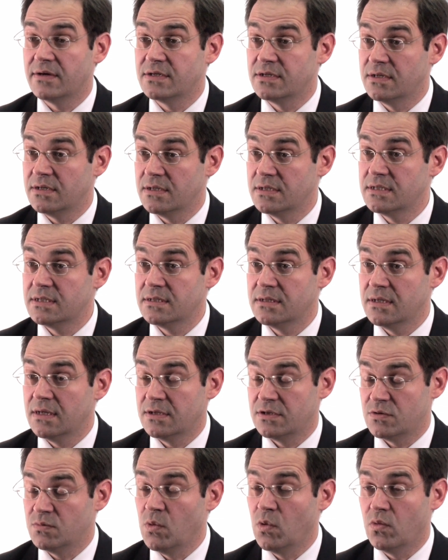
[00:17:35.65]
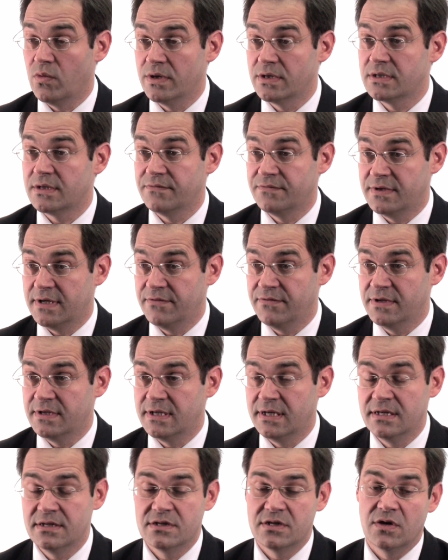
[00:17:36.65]
a small risk of
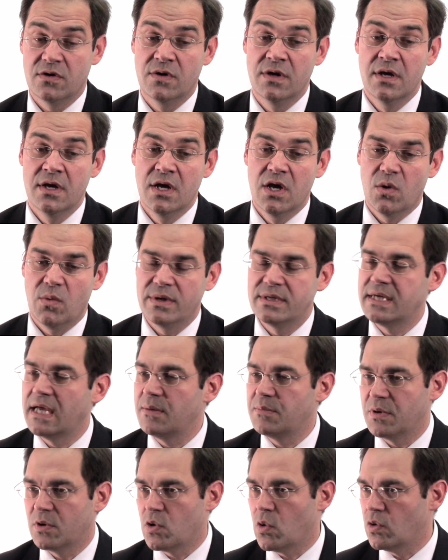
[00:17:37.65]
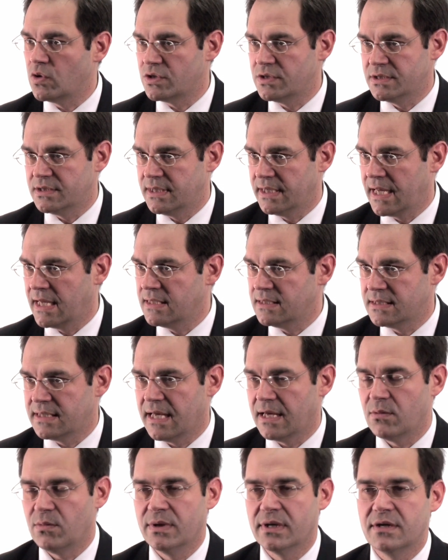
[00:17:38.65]
DVT, so we take precautions against
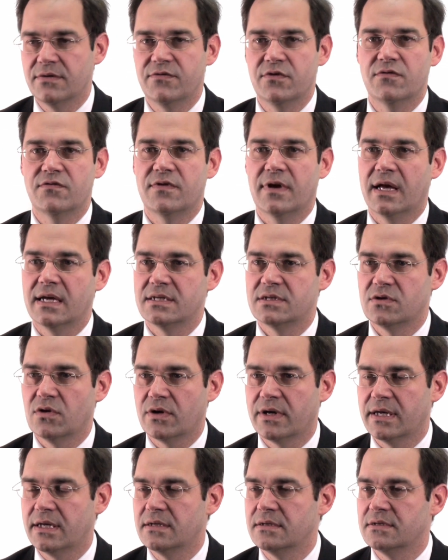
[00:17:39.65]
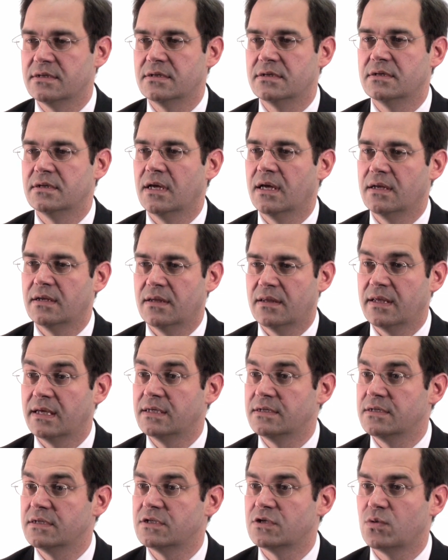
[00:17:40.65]
that. We give you flight stockings and
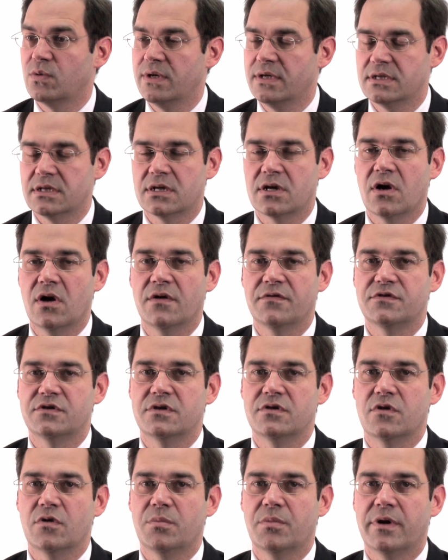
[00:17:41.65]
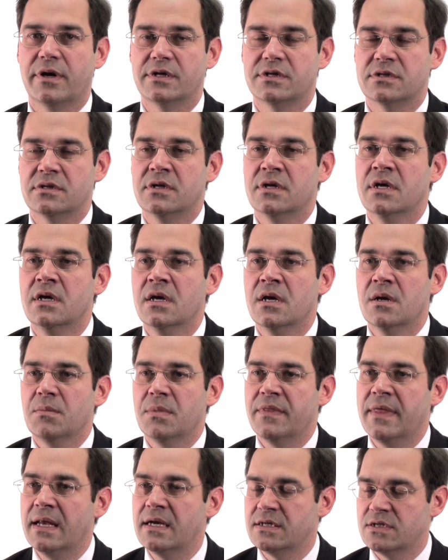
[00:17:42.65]
things that squeeze the calf during the operation.
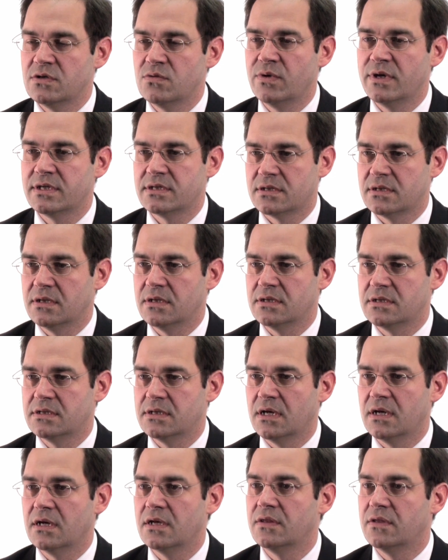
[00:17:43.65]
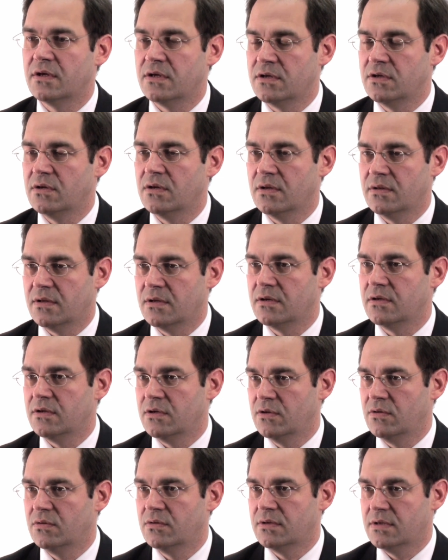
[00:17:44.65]
But that is a risk that
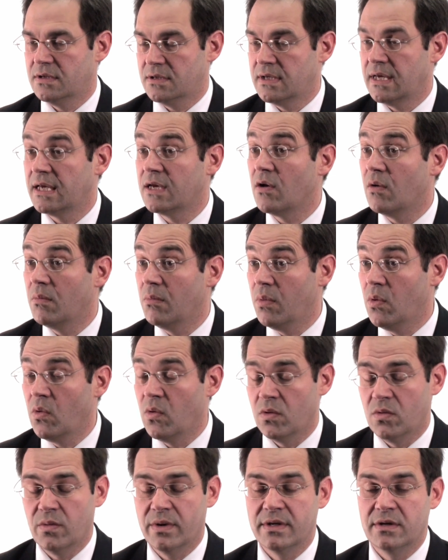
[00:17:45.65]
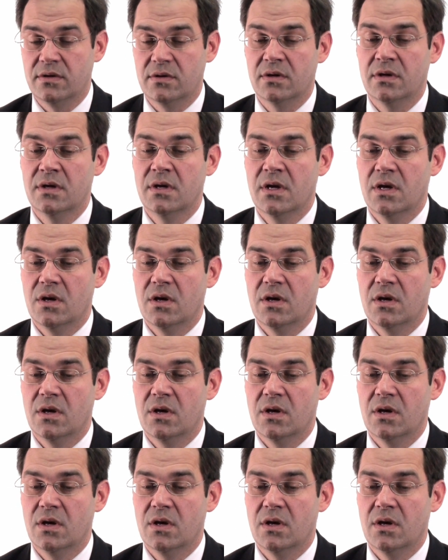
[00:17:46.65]
you take on board when you're